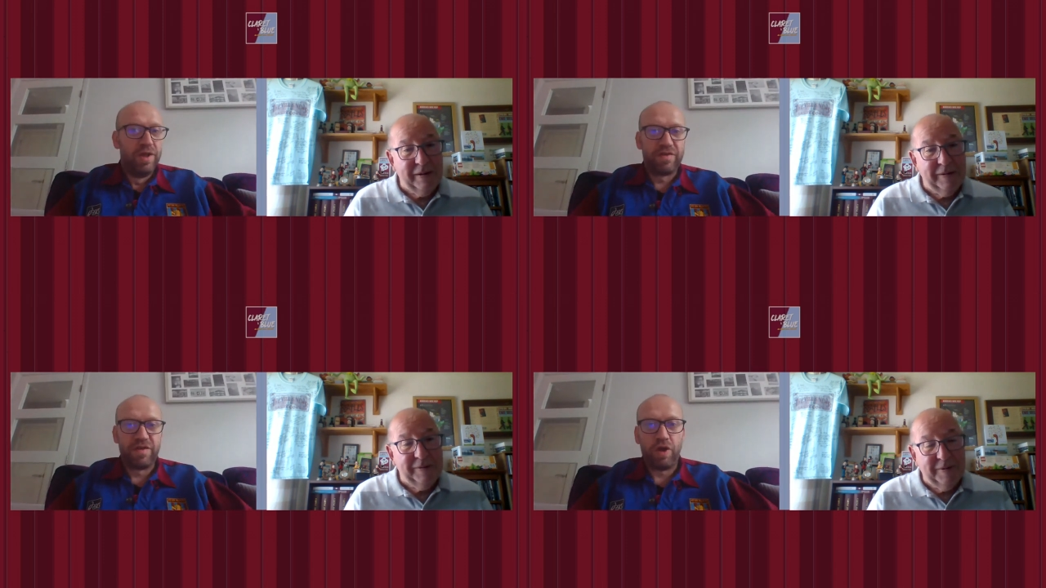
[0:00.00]

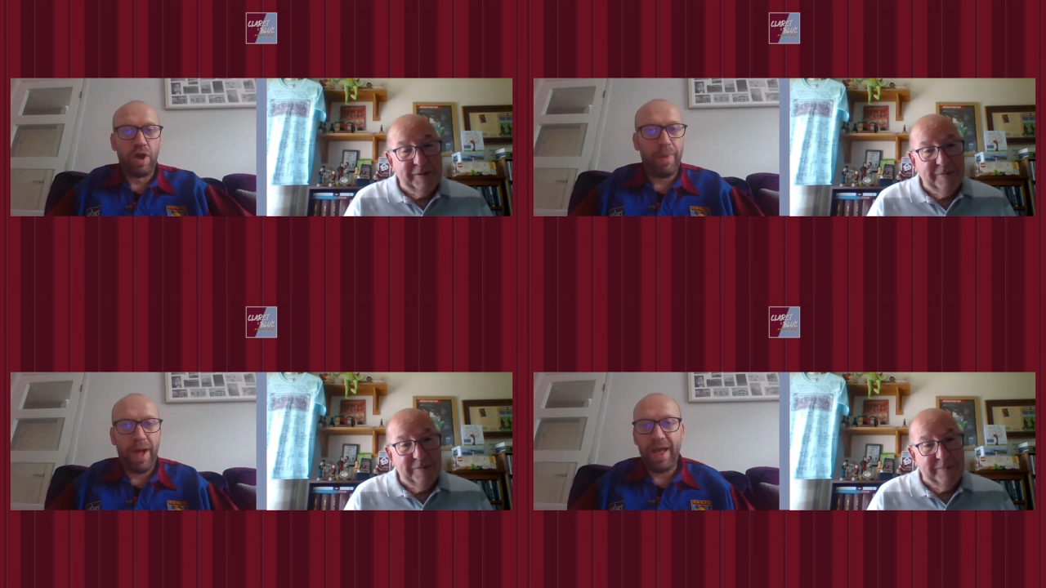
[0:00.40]

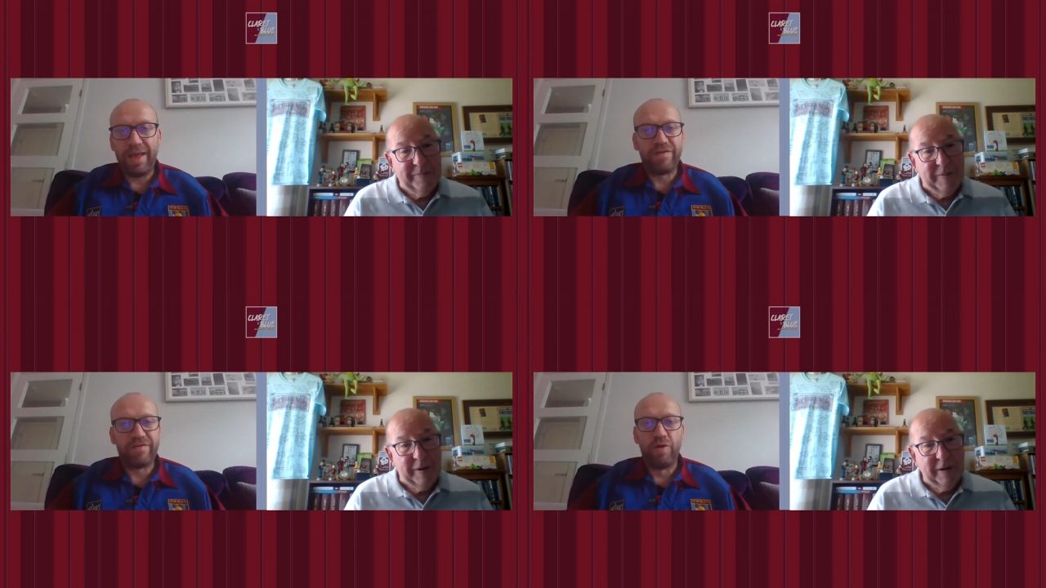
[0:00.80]

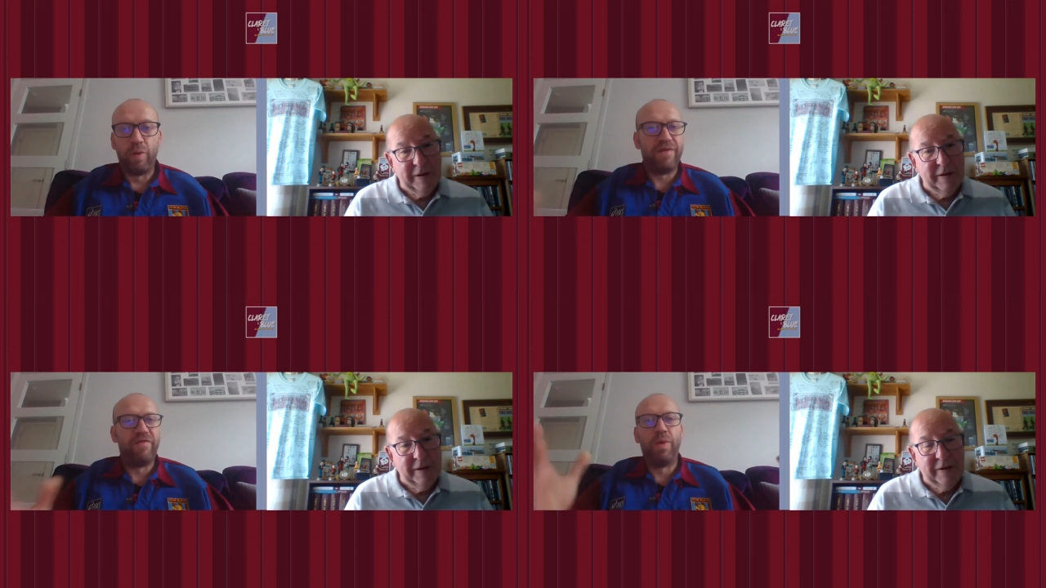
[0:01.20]
Speaker 1: Soccerbase or
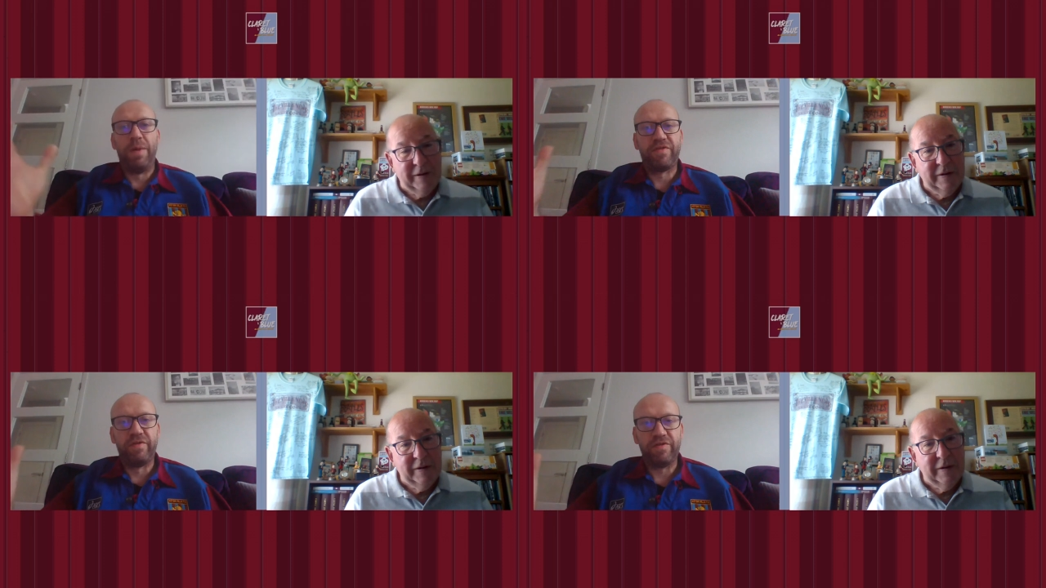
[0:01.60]
whatever
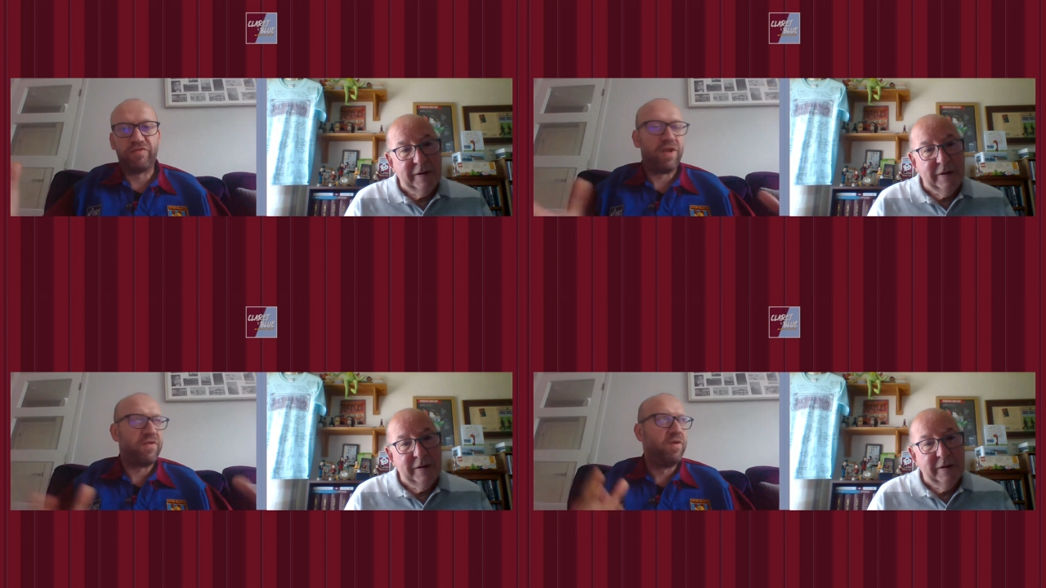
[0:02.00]
website,
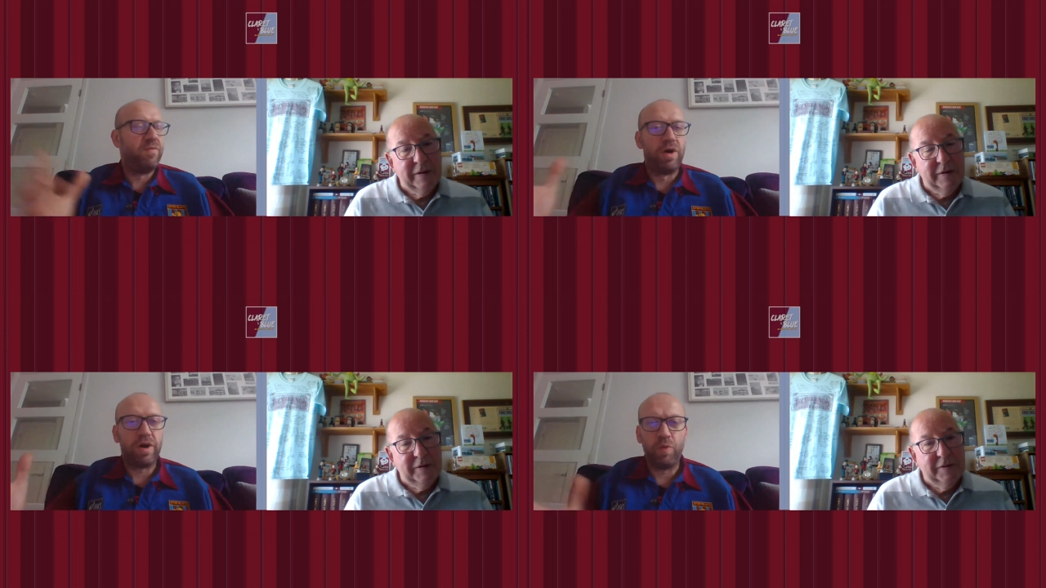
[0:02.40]

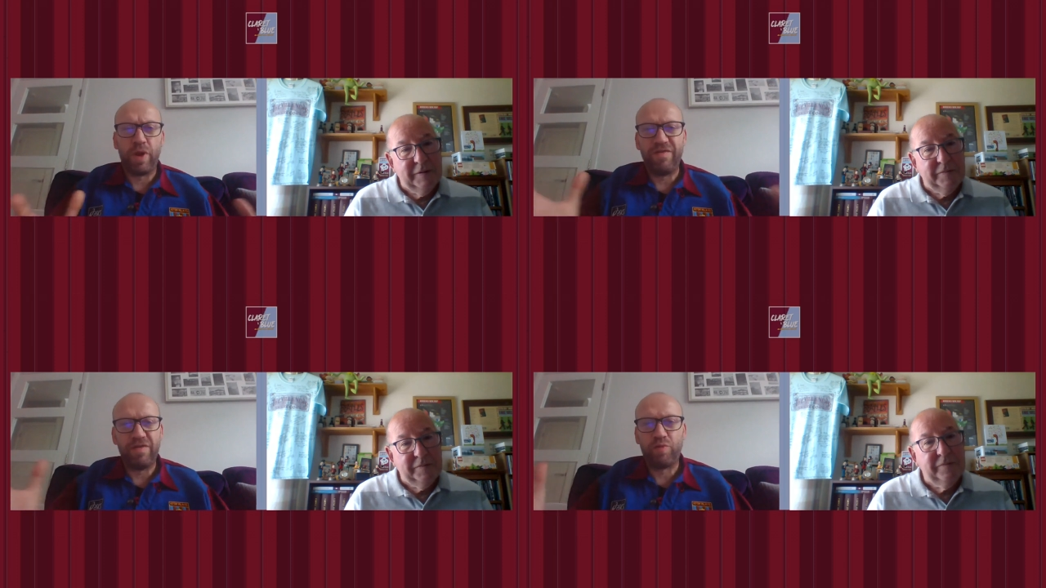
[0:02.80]
Transfermarkt,
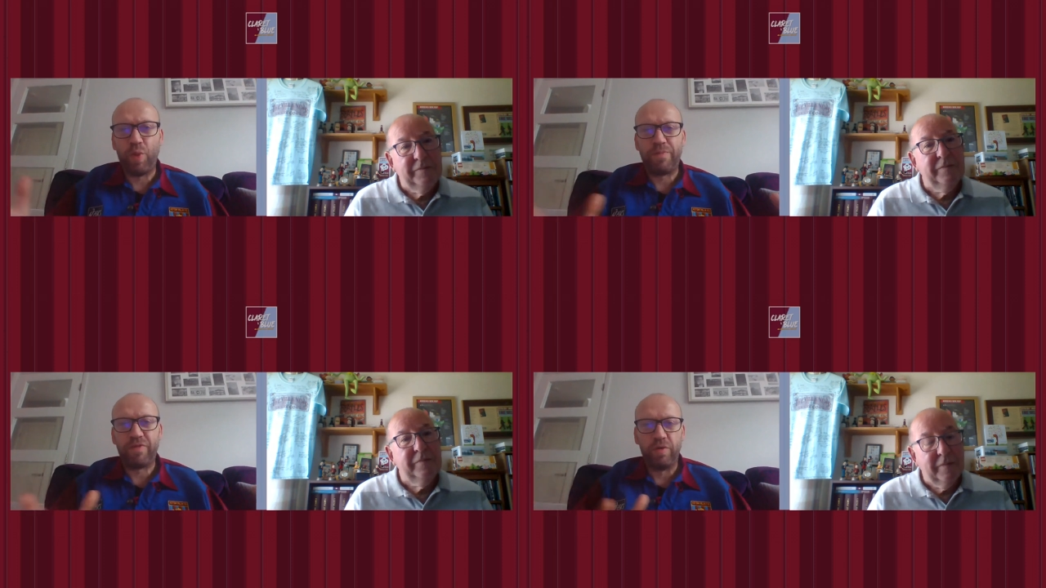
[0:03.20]
whatever
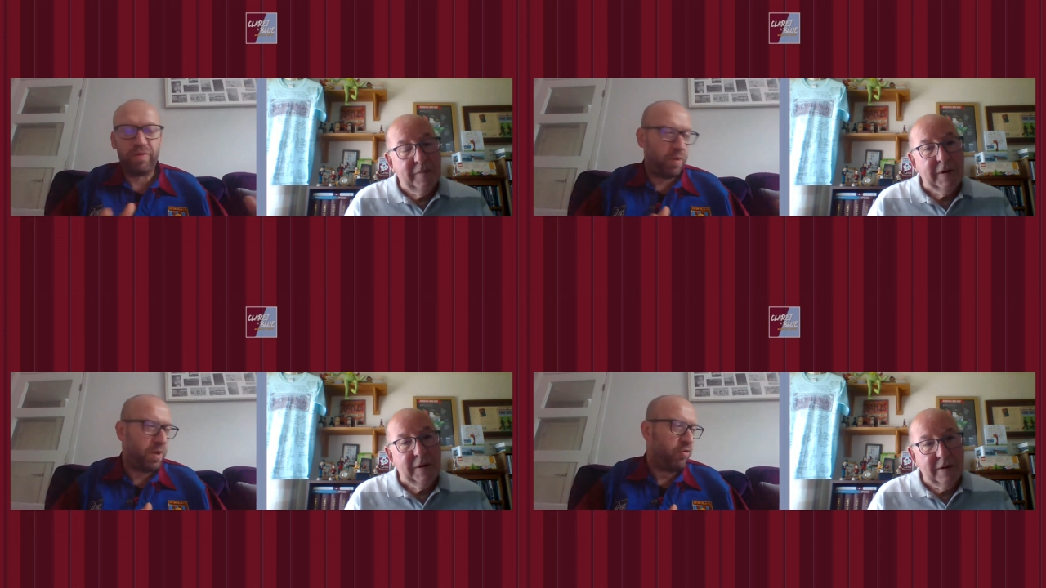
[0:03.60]
websites
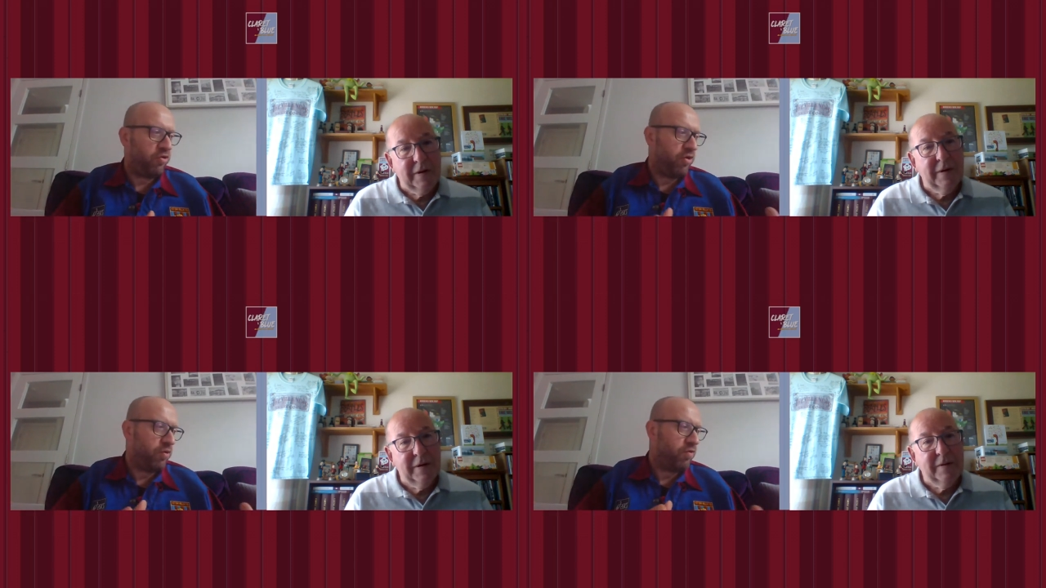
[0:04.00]
people
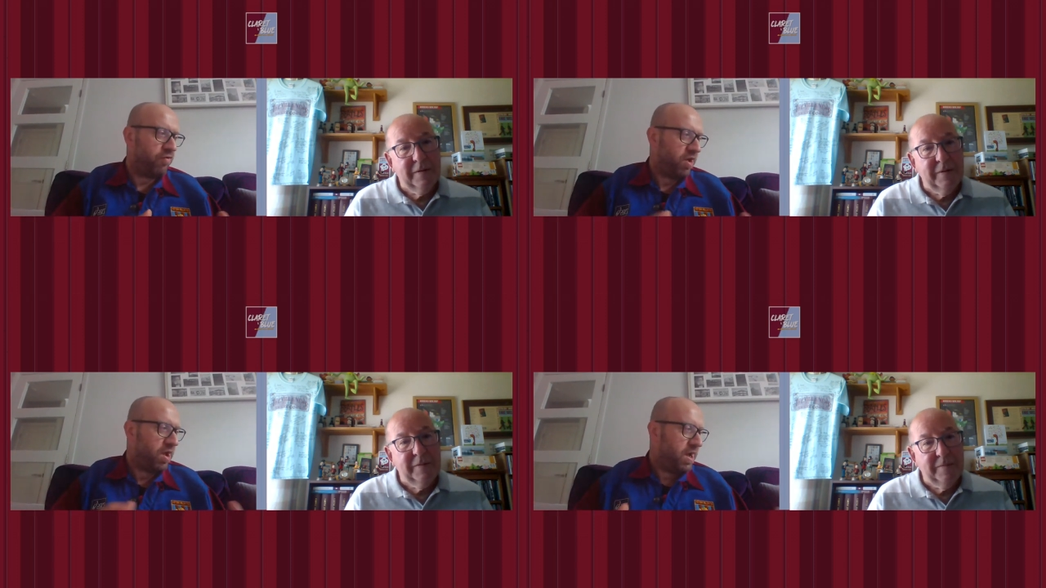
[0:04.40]

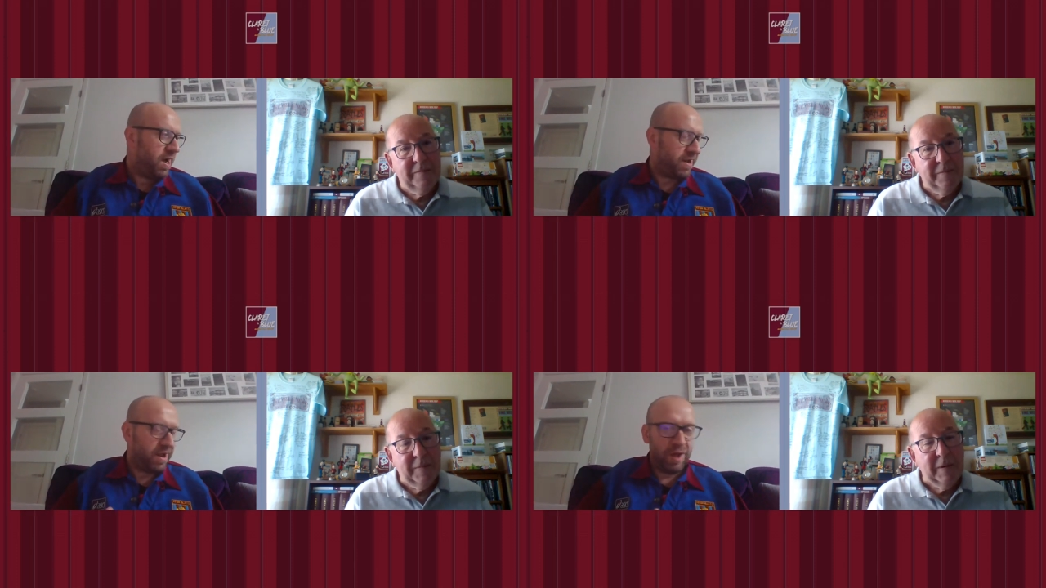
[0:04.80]
use.
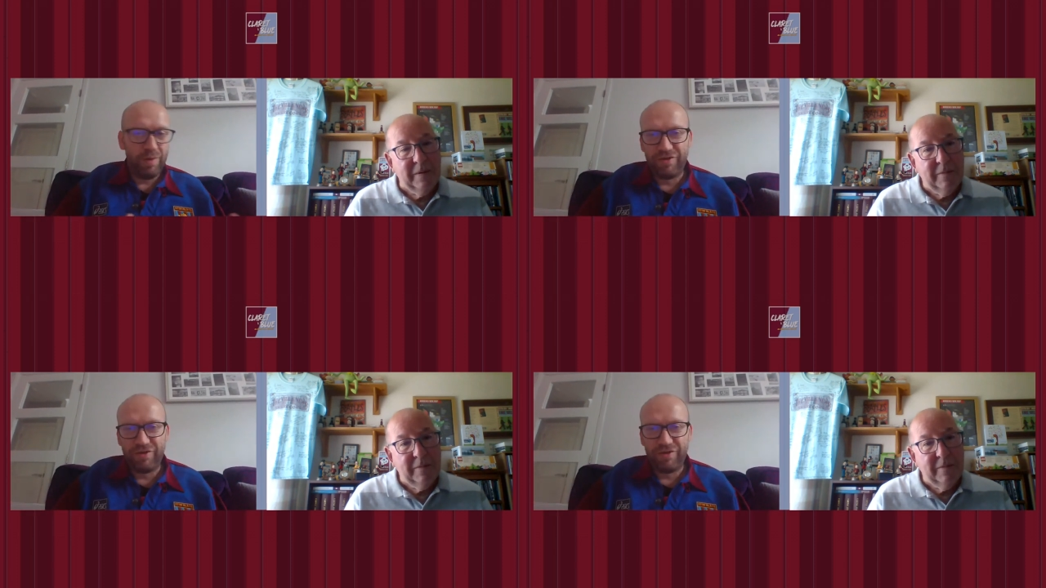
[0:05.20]
I don't know, it